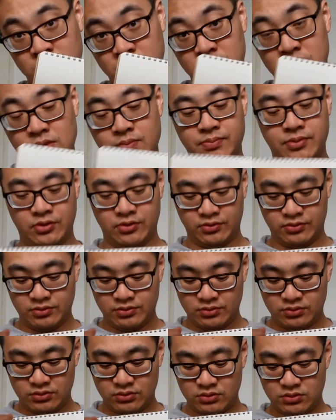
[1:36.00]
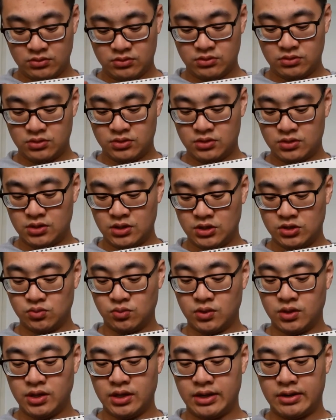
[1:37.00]
Simple. There's
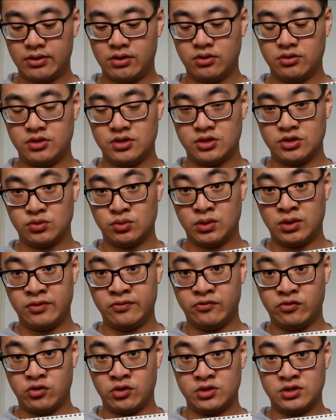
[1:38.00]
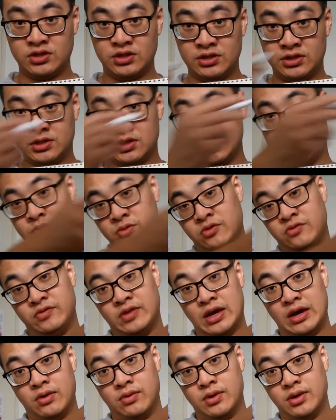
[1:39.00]
one arrow, there's one force, it's going to move
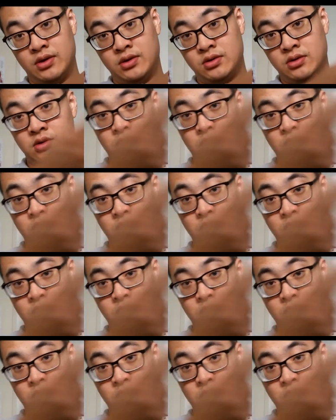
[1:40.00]
that way.